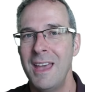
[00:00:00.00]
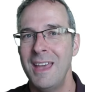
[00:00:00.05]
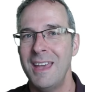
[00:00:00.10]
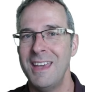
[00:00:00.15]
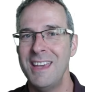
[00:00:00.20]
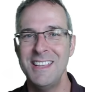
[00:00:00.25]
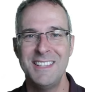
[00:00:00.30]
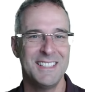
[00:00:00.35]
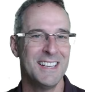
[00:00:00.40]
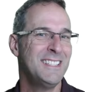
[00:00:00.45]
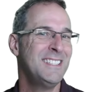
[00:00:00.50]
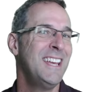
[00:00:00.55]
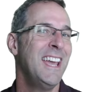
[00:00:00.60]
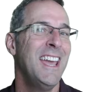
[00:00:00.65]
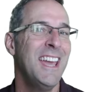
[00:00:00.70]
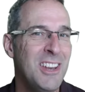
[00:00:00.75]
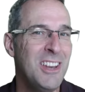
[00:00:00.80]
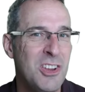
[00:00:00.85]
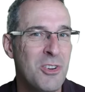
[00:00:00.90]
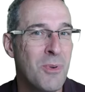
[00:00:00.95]
It's
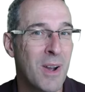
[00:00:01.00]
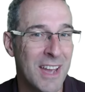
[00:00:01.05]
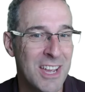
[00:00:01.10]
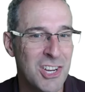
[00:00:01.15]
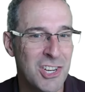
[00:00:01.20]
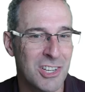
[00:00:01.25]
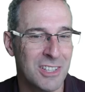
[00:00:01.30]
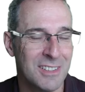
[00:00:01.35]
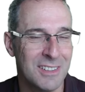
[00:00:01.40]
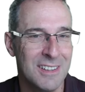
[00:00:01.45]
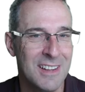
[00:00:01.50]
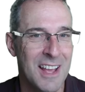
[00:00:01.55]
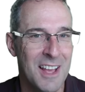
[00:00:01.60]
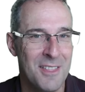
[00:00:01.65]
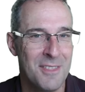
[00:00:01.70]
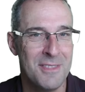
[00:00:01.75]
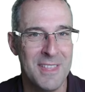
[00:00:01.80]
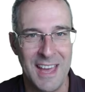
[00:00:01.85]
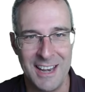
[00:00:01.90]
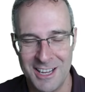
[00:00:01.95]
attenuation
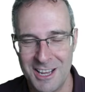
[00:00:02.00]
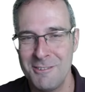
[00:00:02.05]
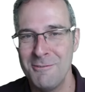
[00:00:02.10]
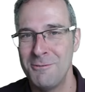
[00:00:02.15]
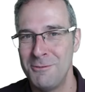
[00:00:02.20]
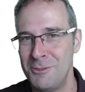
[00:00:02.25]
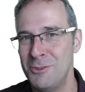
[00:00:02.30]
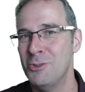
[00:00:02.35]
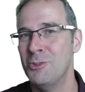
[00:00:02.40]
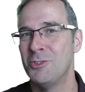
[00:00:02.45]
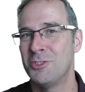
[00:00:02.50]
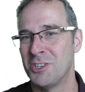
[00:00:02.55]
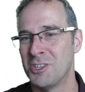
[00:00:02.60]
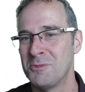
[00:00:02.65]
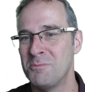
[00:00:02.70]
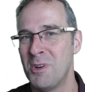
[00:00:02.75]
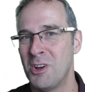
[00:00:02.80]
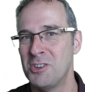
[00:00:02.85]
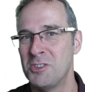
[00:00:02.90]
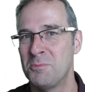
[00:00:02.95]
that confuses
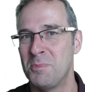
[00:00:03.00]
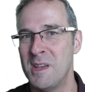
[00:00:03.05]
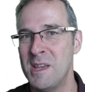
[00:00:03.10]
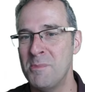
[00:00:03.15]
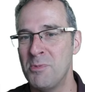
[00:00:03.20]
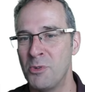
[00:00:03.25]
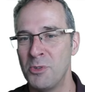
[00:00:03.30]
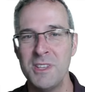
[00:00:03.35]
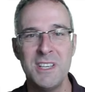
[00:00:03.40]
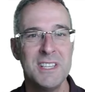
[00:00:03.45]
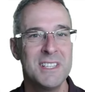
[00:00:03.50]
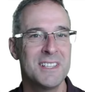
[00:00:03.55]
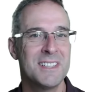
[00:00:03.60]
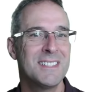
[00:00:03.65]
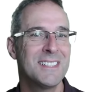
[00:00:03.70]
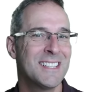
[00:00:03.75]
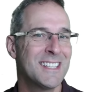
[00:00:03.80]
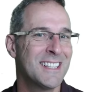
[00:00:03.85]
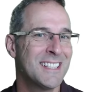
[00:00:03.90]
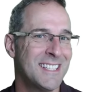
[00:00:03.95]
most people. This is
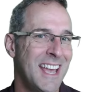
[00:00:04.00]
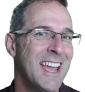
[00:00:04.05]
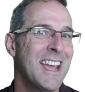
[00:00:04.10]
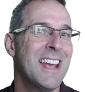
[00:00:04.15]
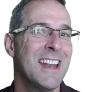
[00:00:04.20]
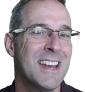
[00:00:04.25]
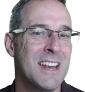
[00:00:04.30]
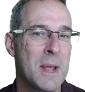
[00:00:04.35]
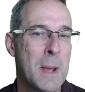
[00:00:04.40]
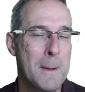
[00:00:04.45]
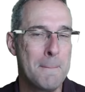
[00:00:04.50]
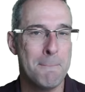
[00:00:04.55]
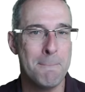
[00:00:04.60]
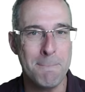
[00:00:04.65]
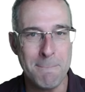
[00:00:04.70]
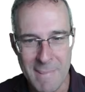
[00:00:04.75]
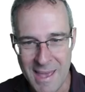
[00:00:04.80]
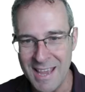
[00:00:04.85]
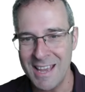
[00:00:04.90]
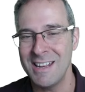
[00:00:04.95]
the second
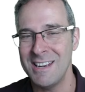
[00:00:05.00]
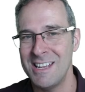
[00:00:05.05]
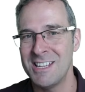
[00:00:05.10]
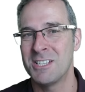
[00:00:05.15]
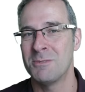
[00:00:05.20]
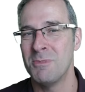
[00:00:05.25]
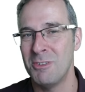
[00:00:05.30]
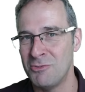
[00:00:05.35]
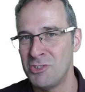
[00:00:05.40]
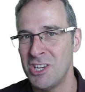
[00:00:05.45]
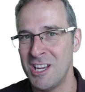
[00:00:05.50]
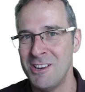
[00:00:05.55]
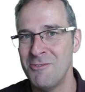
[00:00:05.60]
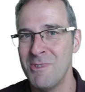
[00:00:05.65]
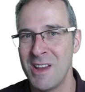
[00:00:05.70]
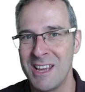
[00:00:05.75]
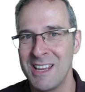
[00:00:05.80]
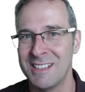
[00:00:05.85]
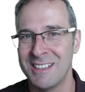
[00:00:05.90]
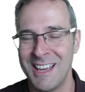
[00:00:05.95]
mechanism of gene
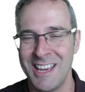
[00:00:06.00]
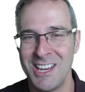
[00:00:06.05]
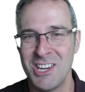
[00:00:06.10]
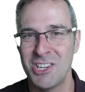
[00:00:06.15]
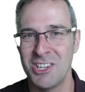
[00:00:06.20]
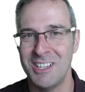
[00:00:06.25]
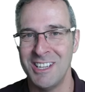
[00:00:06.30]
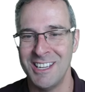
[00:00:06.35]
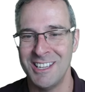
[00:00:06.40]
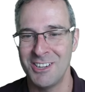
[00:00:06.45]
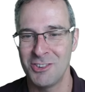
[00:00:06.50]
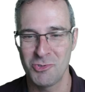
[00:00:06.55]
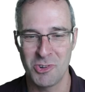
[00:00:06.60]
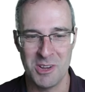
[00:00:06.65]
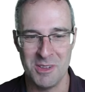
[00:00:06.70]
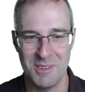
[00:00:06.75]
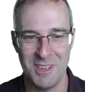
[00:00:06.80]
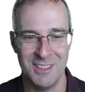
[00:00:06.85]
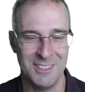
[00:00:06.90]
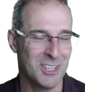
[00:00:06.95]
regulation in the
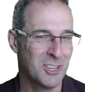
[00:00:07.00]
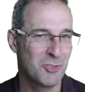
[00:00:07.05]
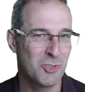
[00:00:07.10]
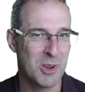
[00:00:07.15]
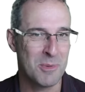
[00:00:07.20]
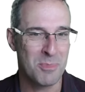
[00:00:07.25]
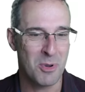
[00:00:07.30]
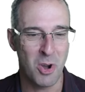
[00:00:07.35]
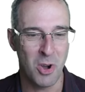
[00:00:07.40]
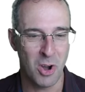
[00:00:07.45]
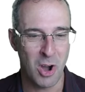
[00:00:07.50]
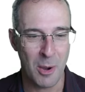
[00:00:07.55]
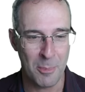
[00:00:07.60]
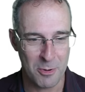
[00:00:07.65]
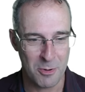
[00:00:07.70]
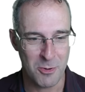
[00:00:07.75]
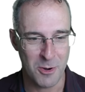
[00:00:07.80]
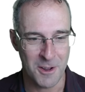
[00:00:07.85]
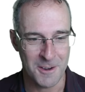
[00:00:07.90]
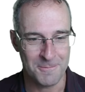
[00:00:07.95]
TRP
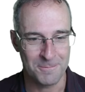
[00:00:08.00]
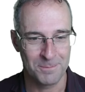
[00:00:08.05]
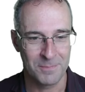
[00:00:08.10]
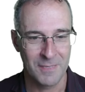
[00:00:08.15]
operon.